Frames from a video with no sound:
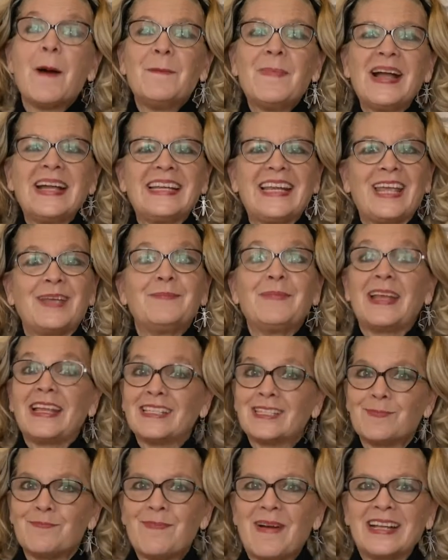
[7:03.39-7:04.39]
my name
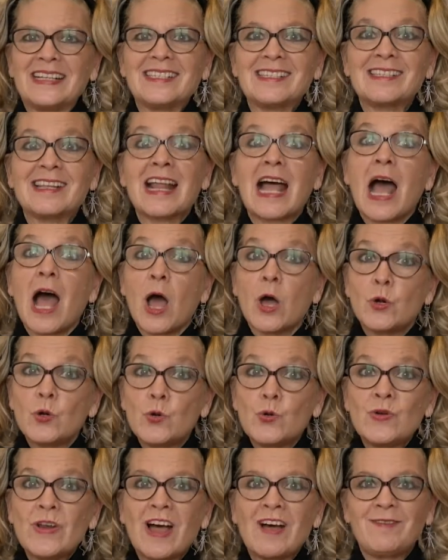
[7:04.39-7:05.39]
is Maestra
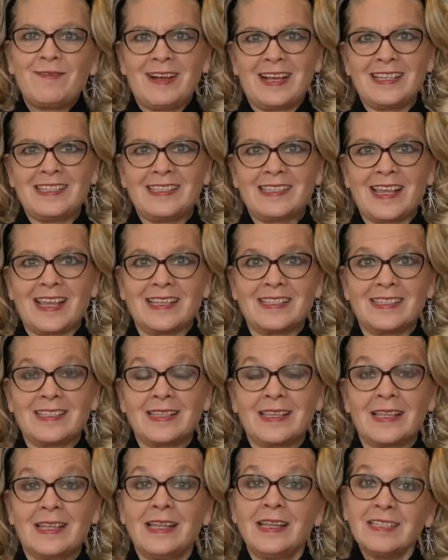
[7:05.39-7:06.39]
Luna Vasquez.
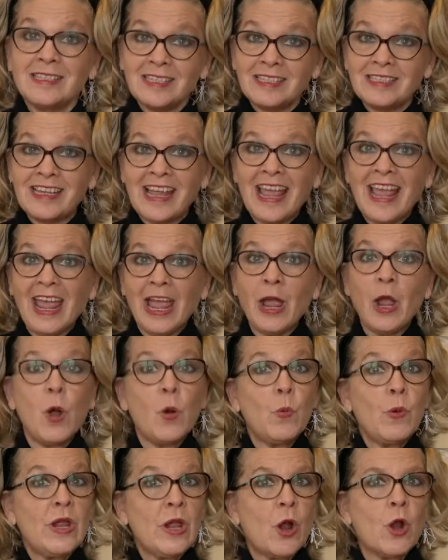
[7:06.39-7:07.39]
Today,
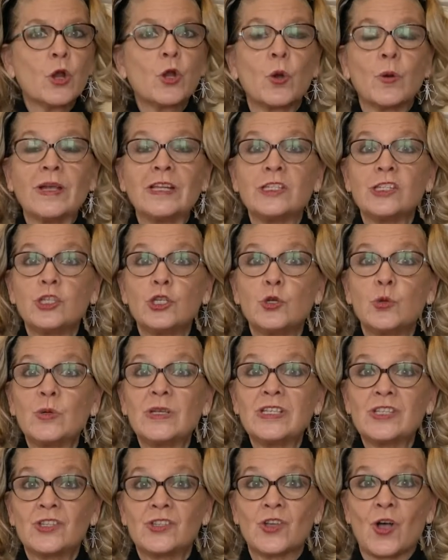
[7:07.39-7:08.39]
we are going to do a
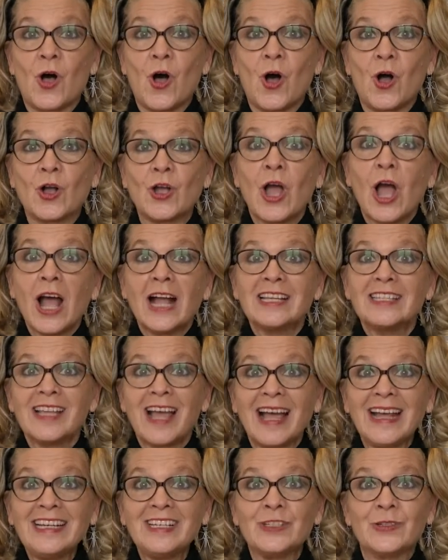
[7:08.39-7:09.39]
song
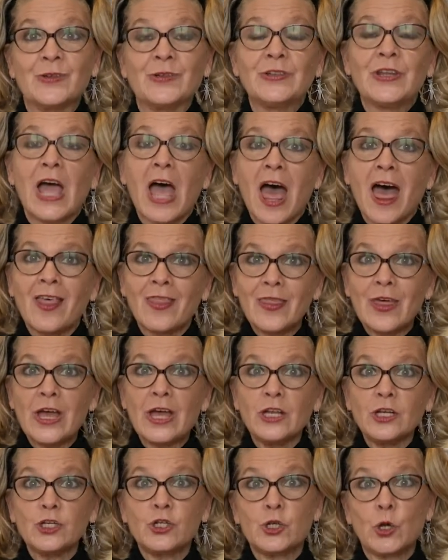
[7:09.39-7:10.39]
titled
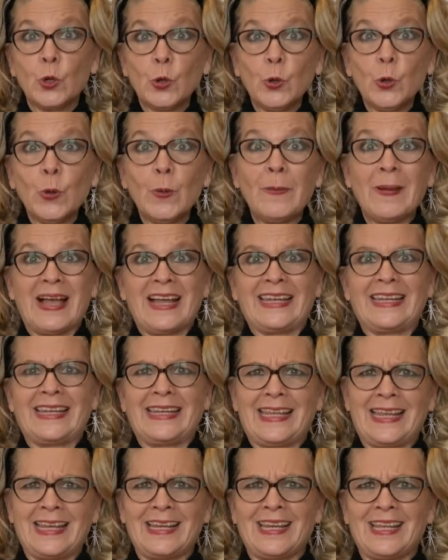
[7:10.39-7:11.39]
The Termite
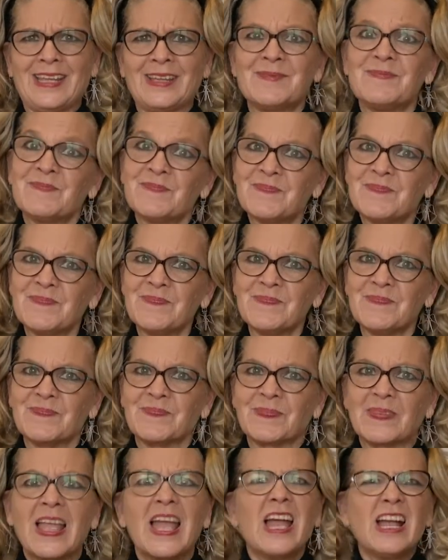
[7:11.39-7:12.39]
Lady.
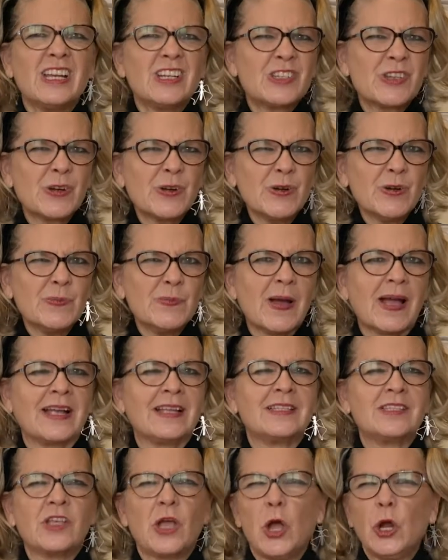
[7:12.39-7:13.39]

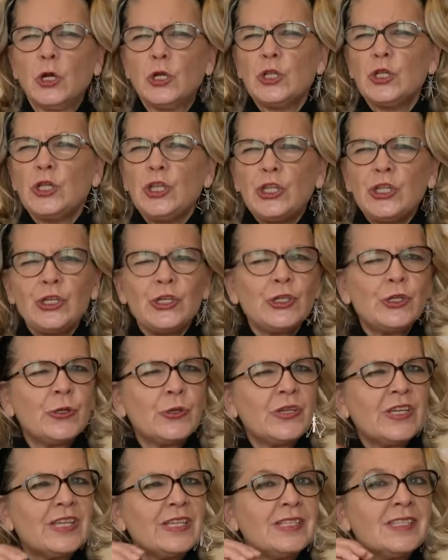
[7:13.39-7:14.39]
Termites are
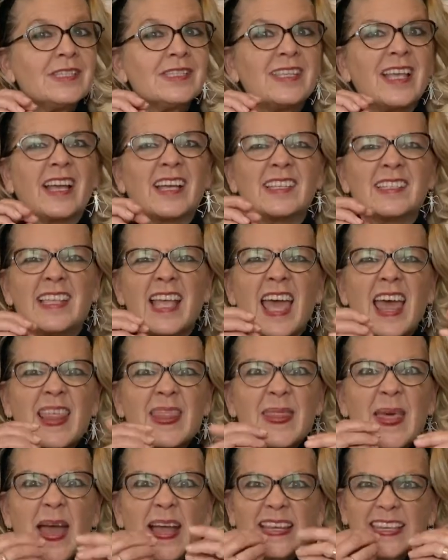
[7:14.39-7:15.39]
little insects
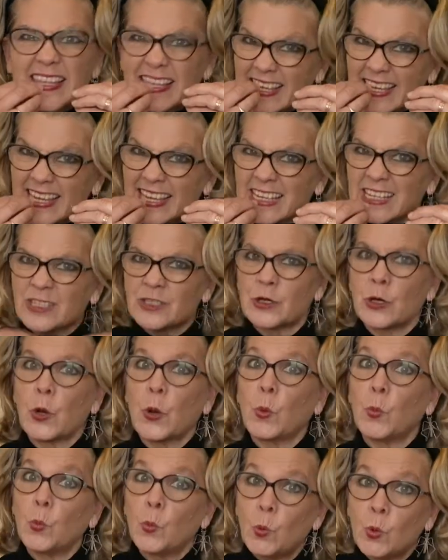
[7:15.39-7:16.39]
that eat
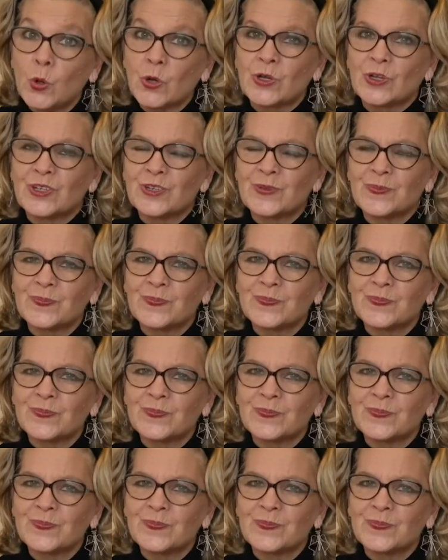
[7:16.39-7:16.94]
wood.